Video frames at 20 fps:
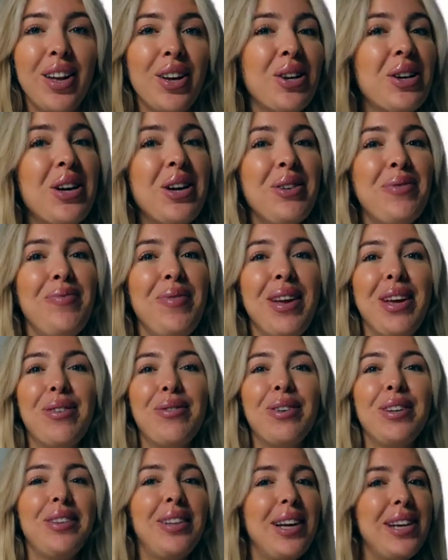It could be a
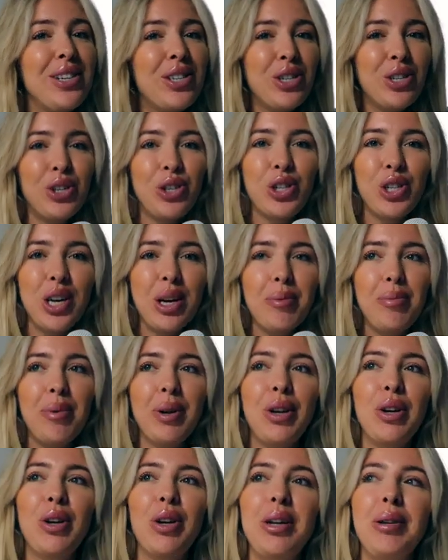relationship,
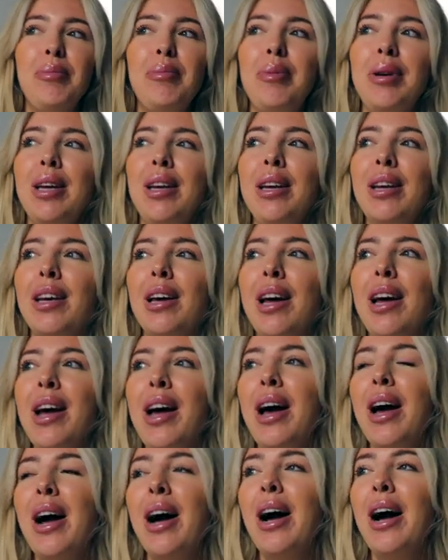it could be
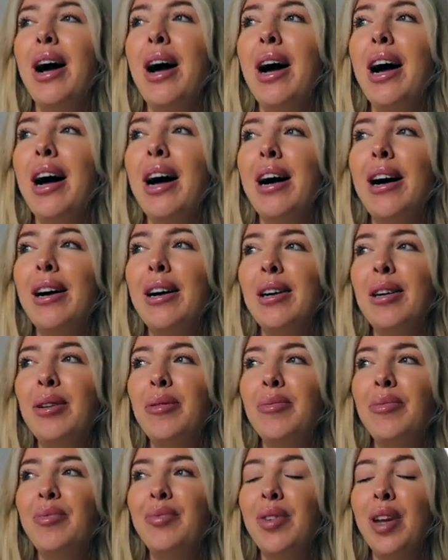
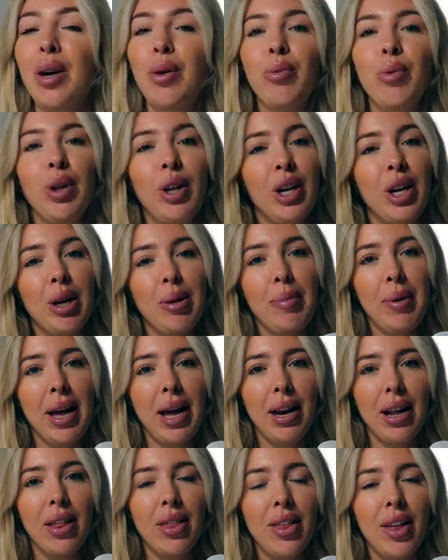it really could be
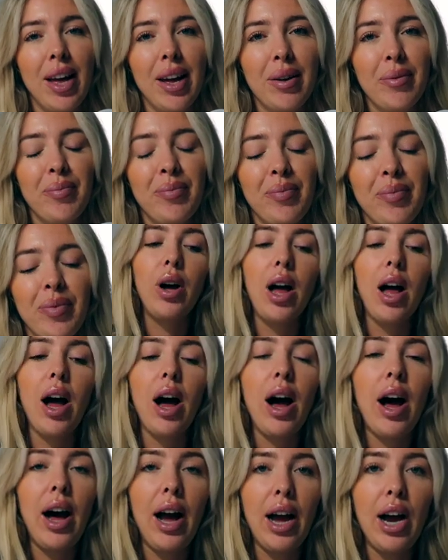anything.
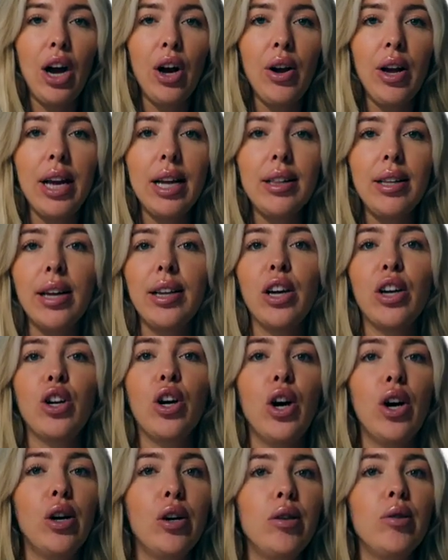Hiring like a
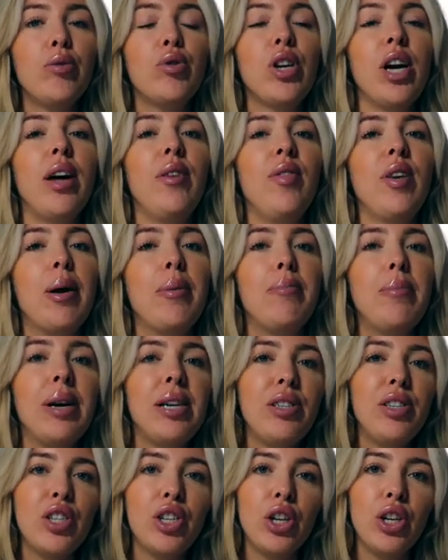coach, having a
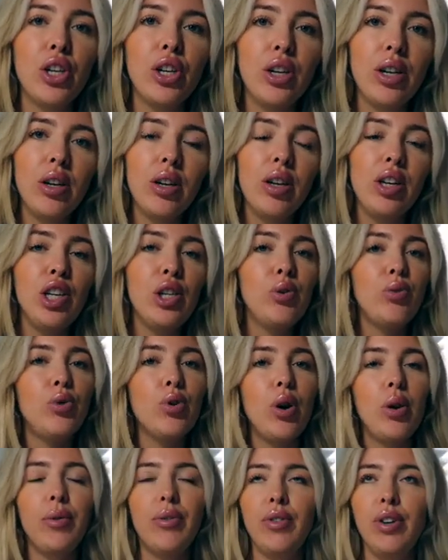mentor, you
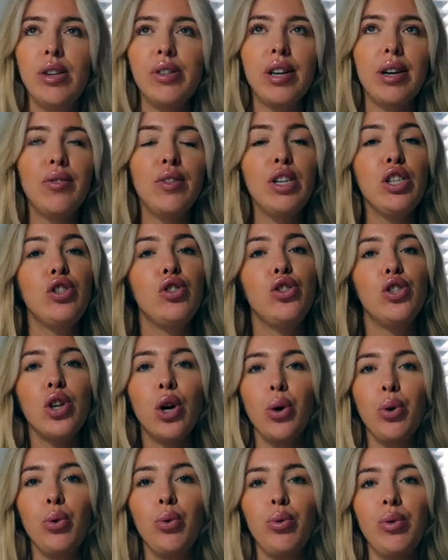definitely
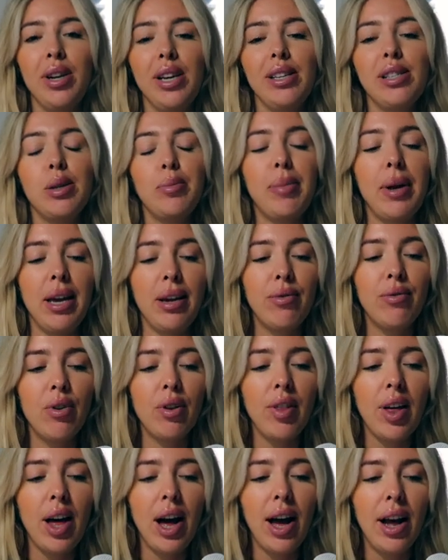don't need to pay for
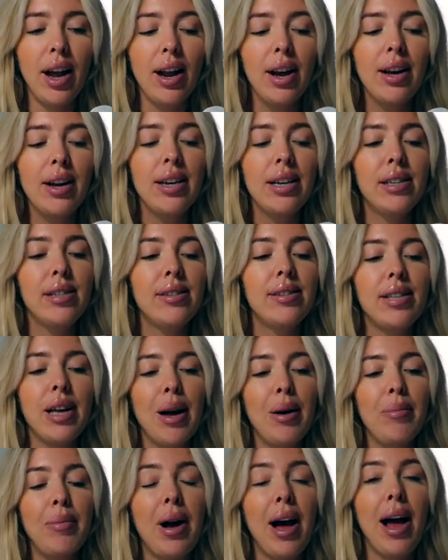that.
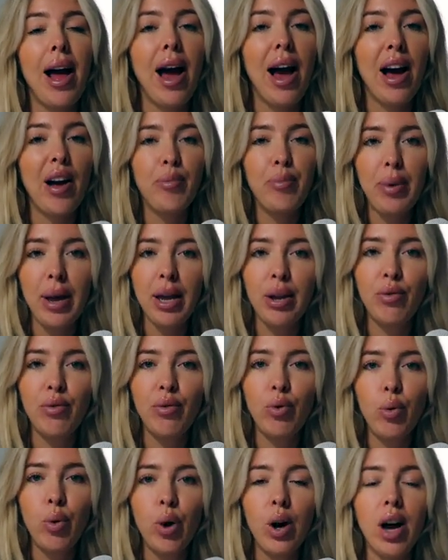Some I have paid
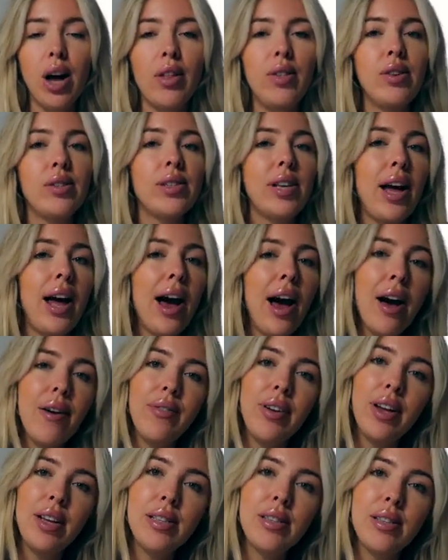for, others I
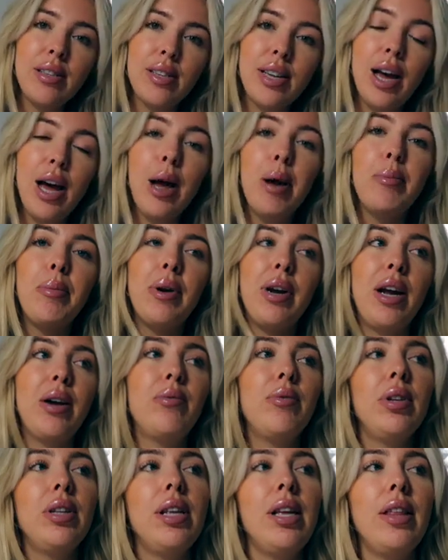haven't, but I
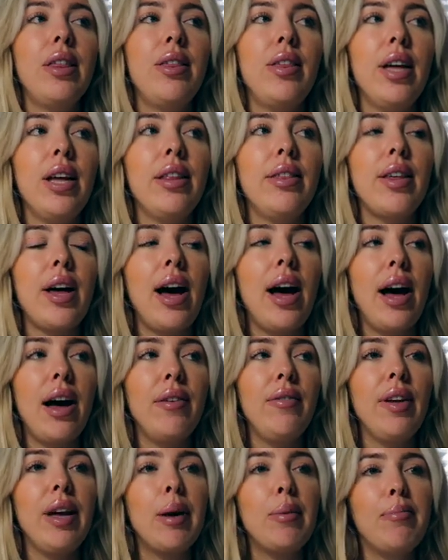really think that
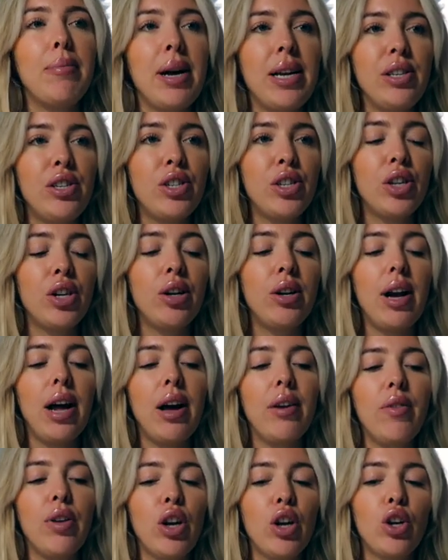having a mentor and
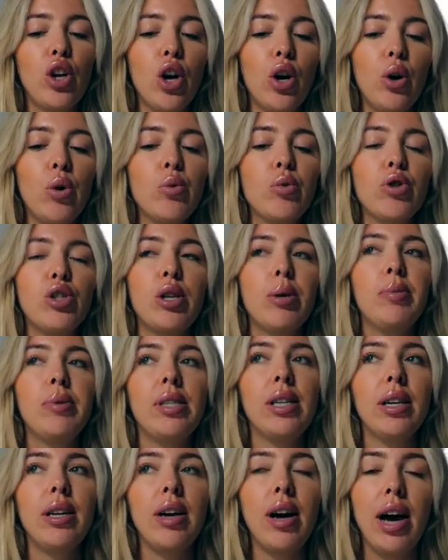having a coach, someone
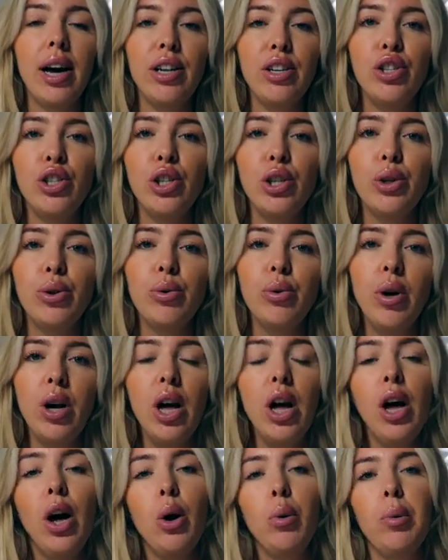to guide you,
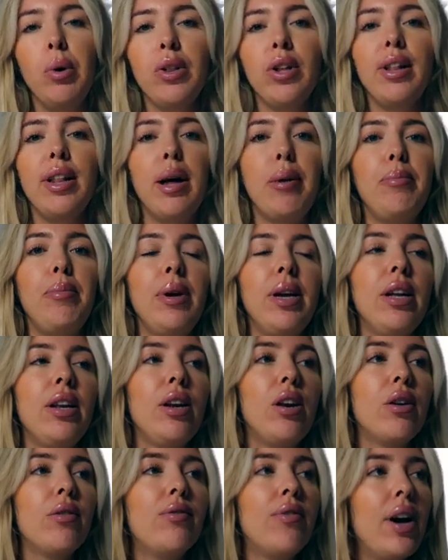whether that be
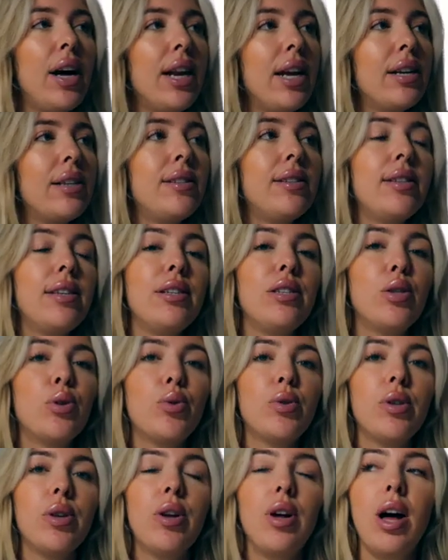in your
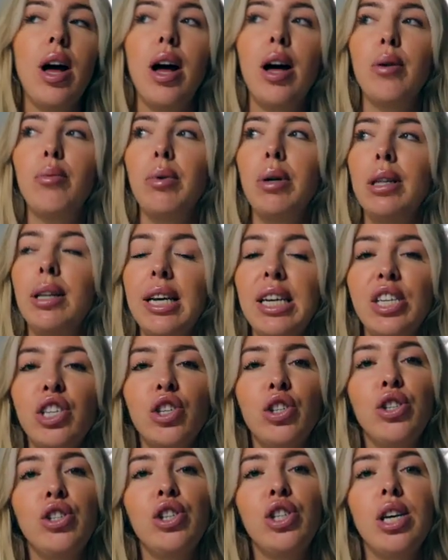finances,
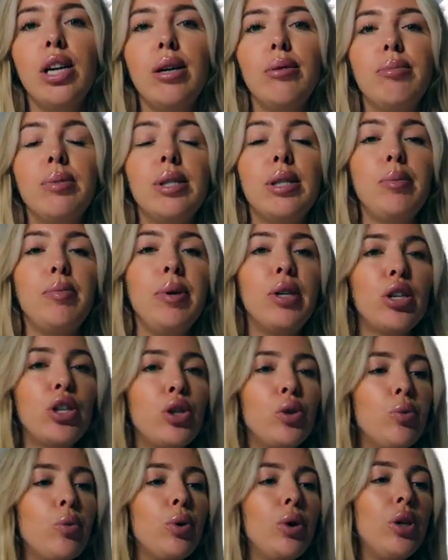relationships,
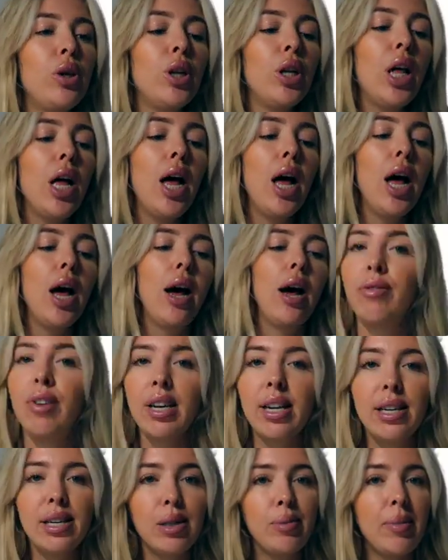spiritual,
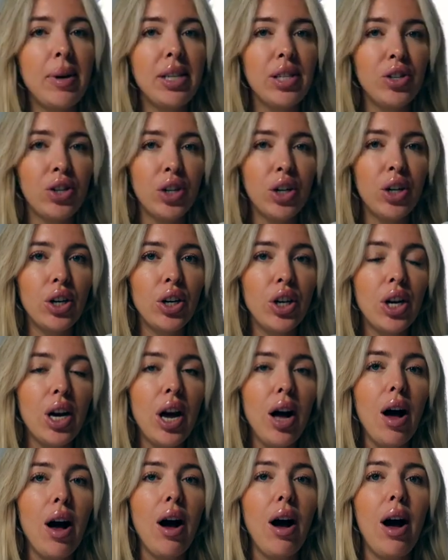fitness mentor,
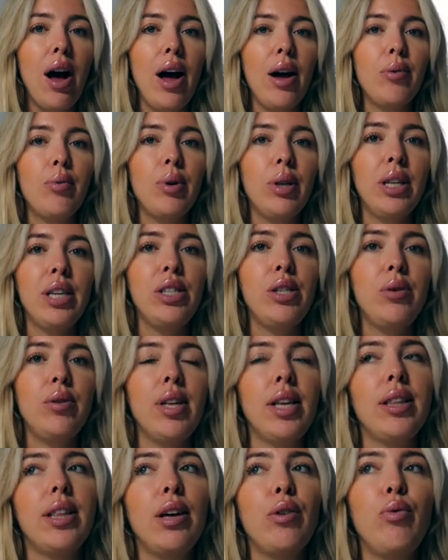I really do
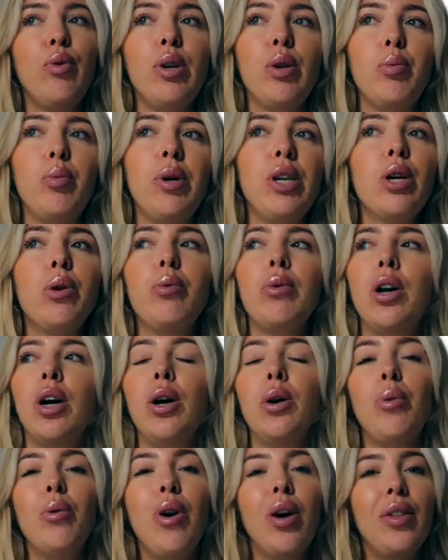think that if we don't
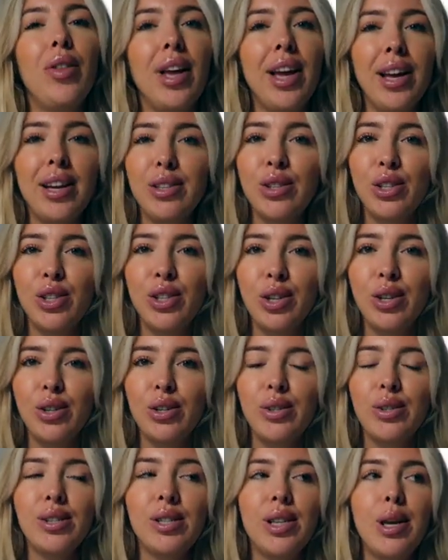know all the
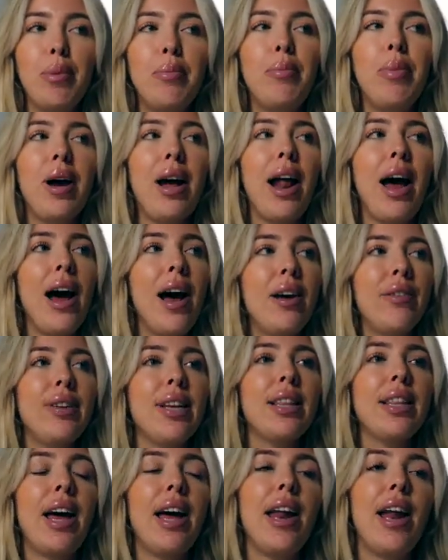answers, but
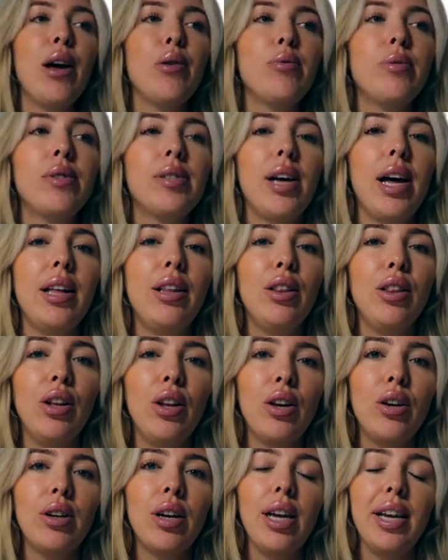having that outside
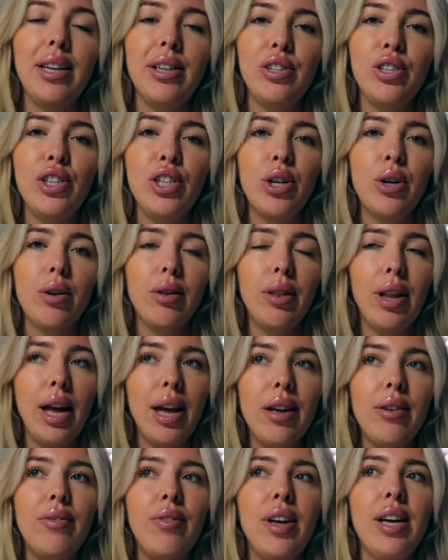look into your
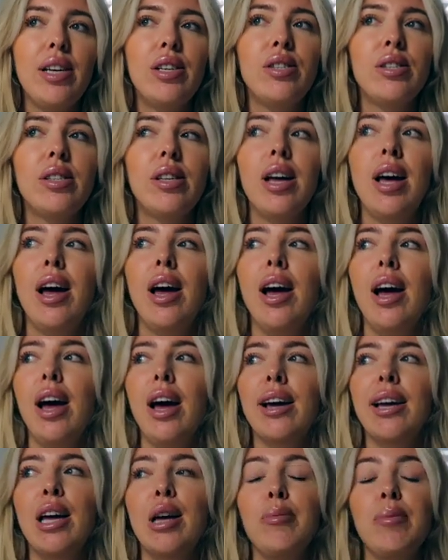life
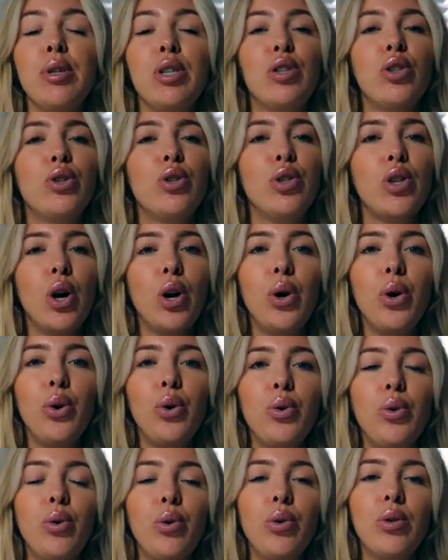can be
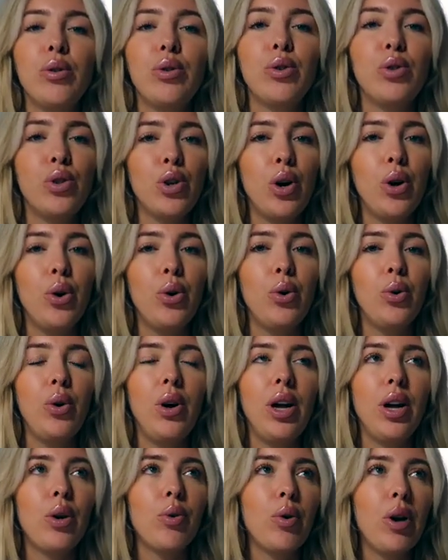so, so
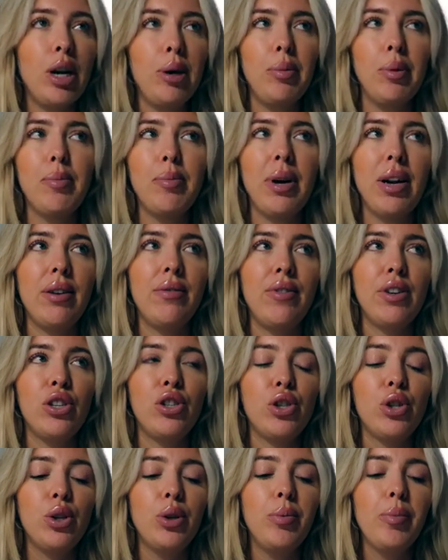incredibly
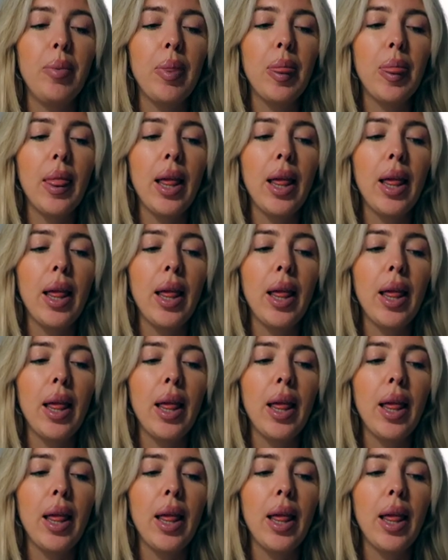beneficial.